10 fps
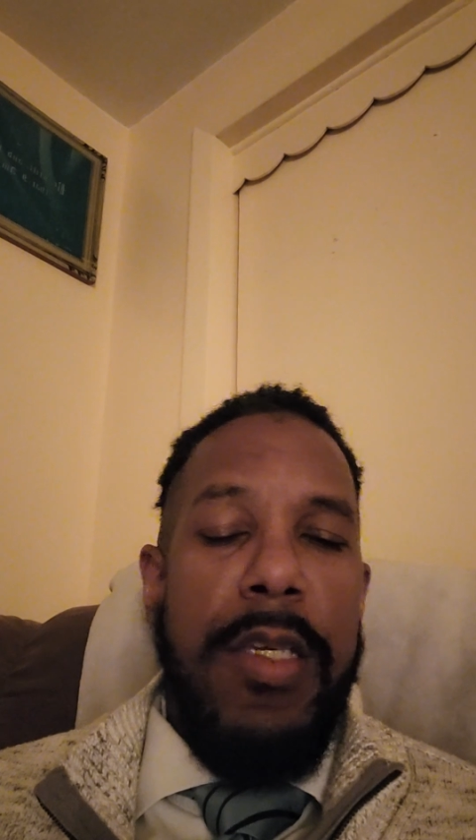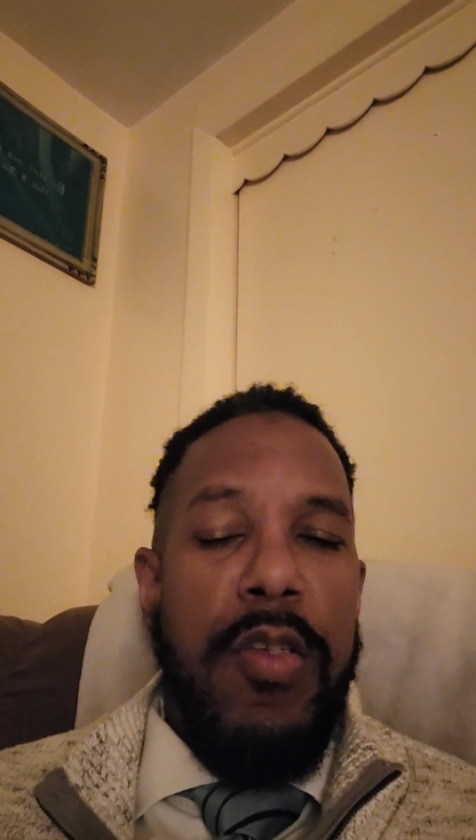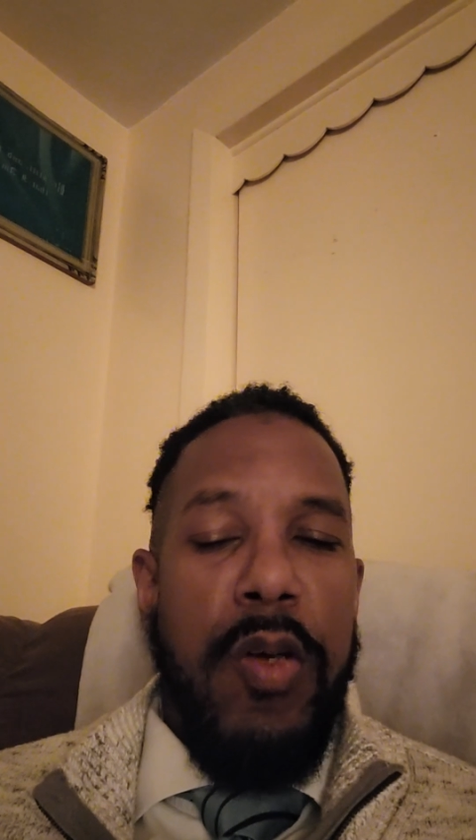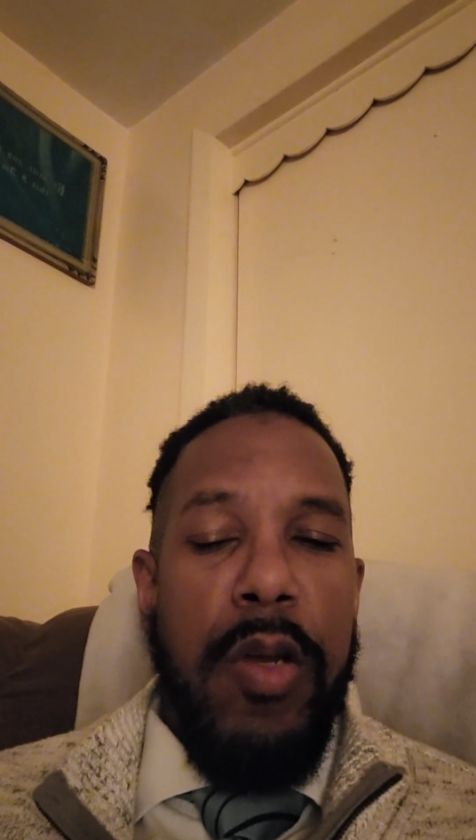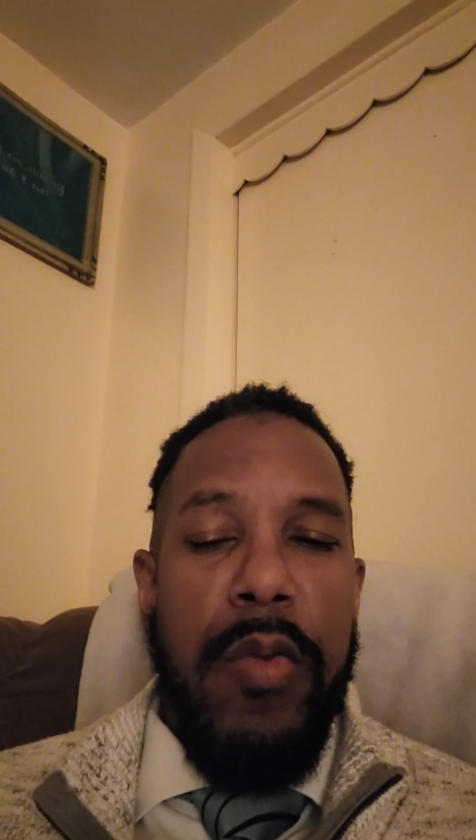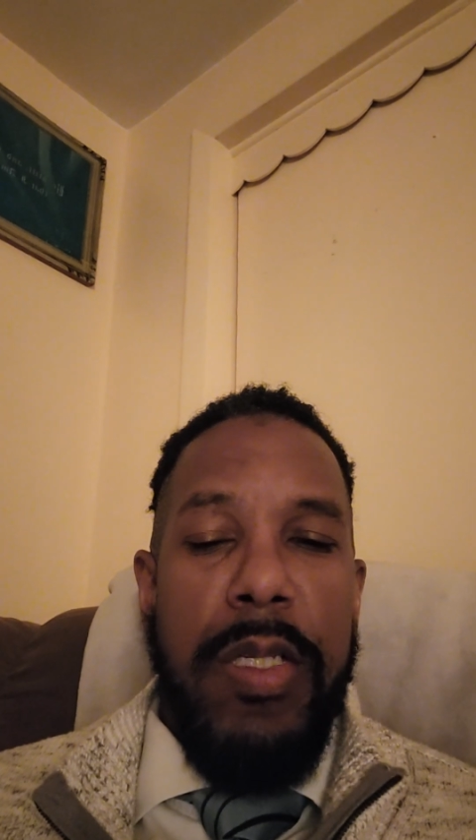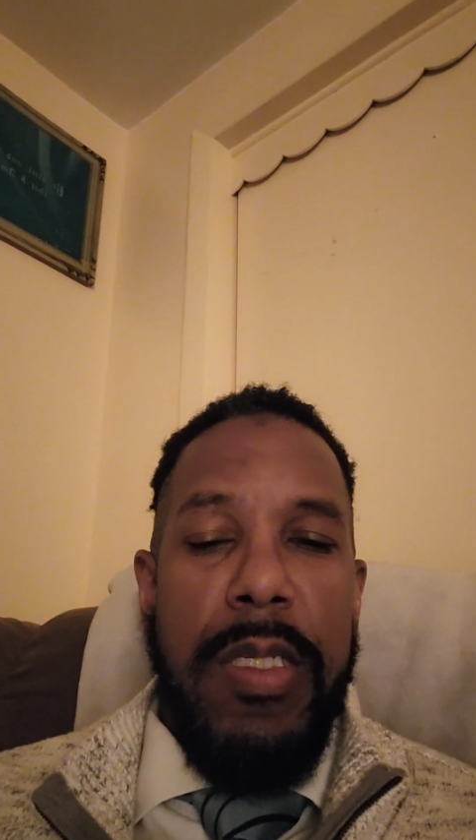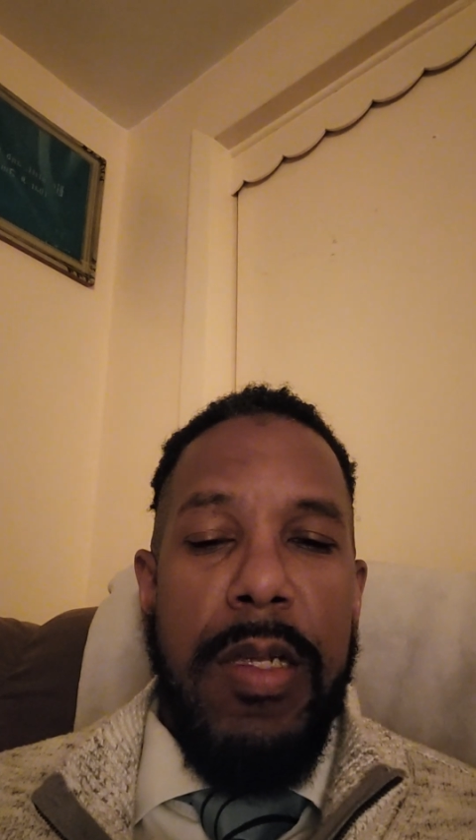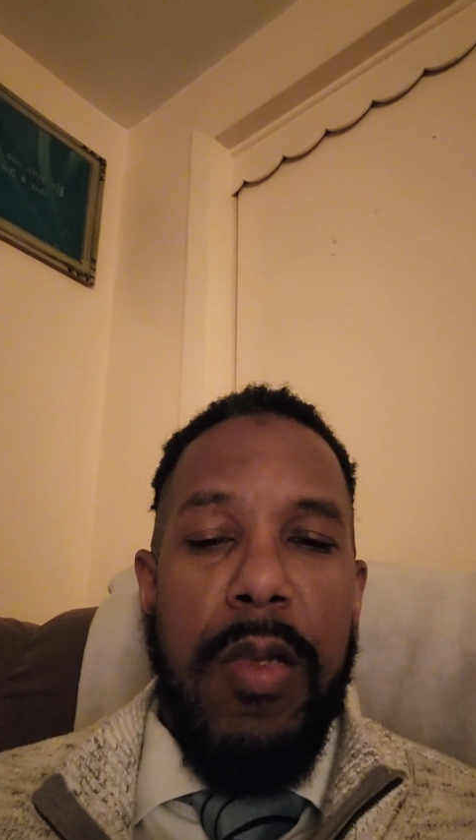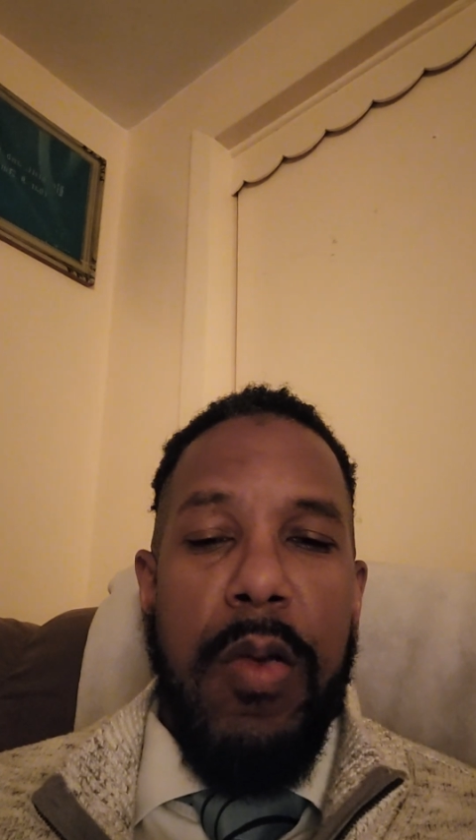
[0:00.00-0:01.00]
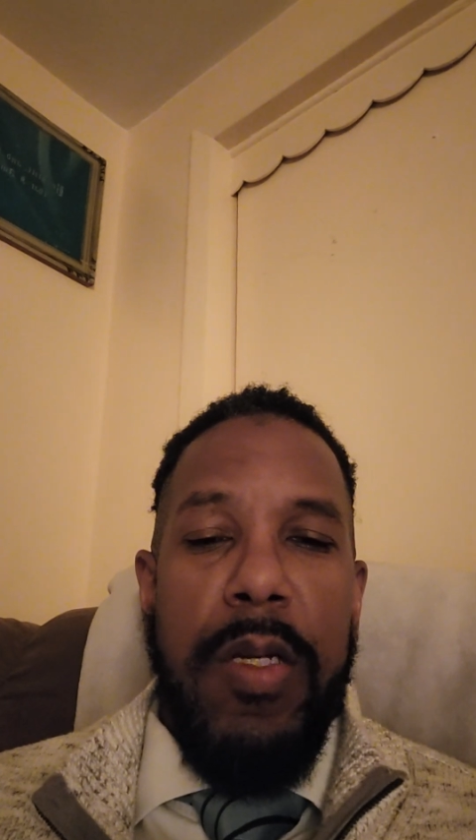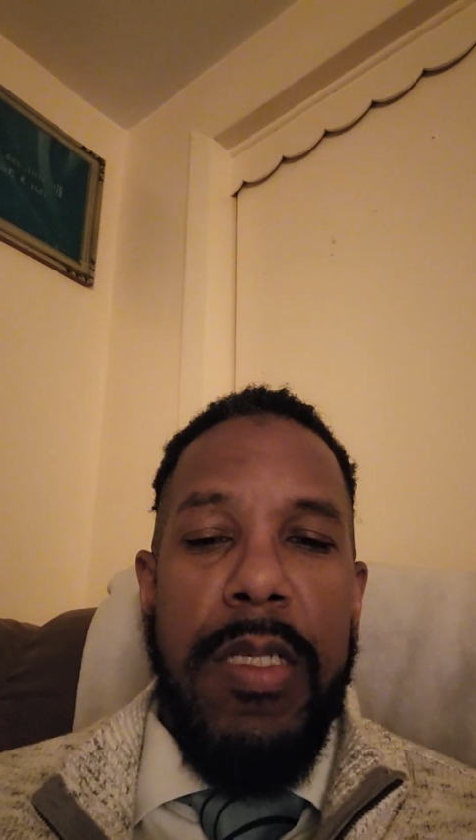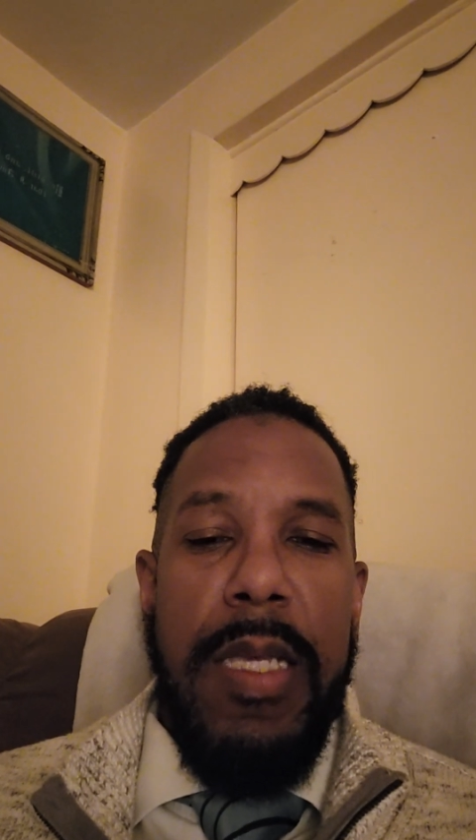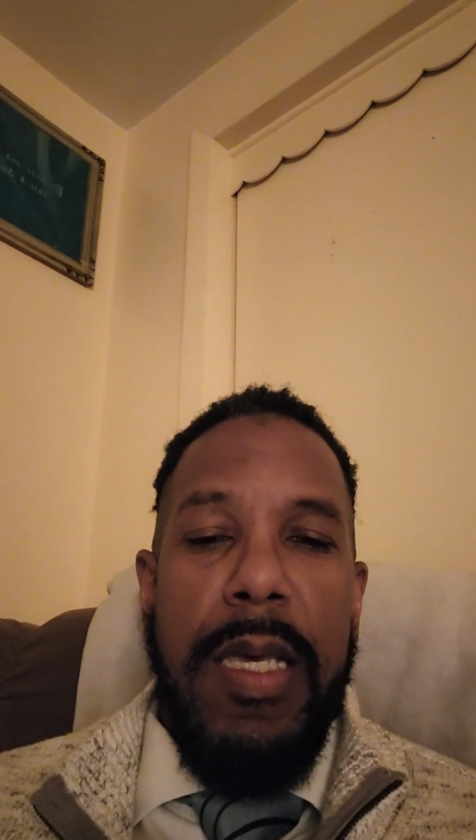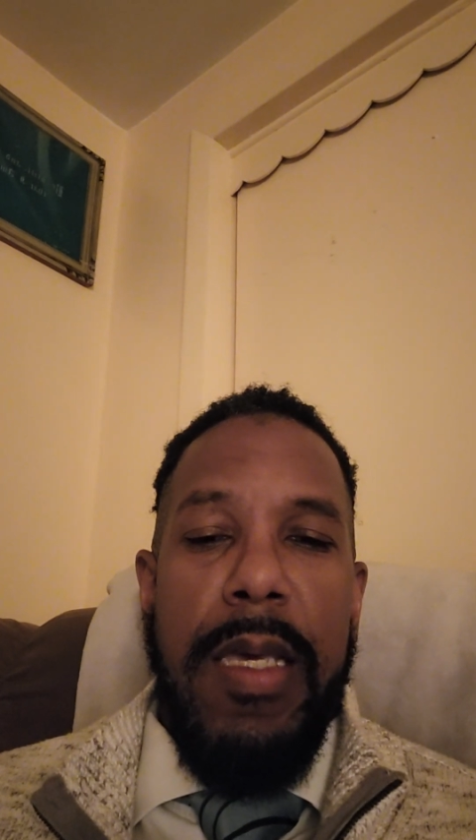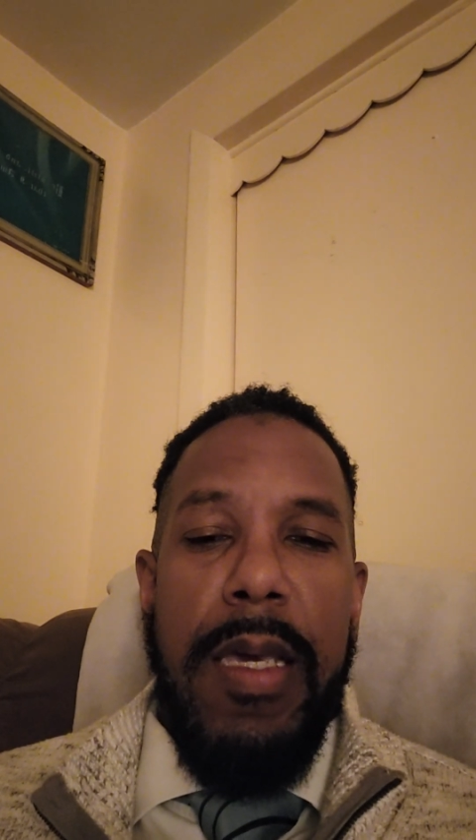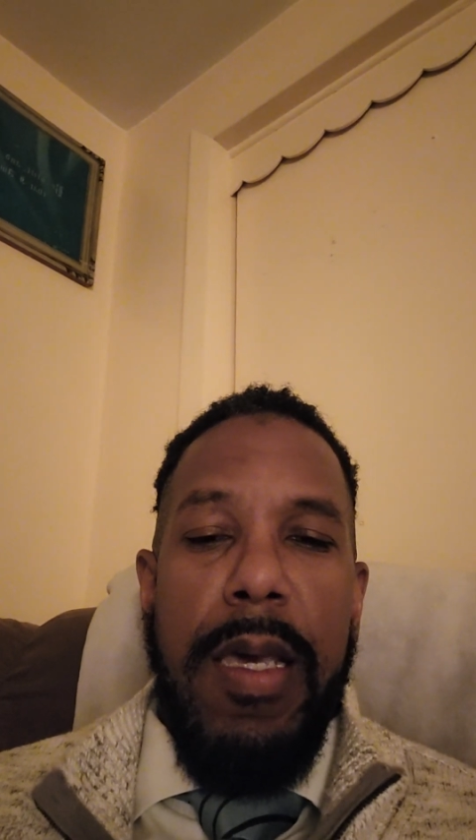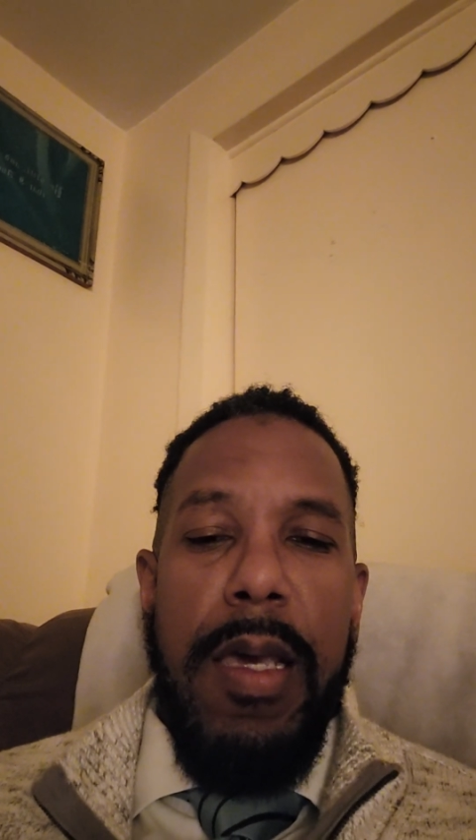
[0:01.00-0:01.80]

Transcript: Enjoy the rest of the Lord's Day.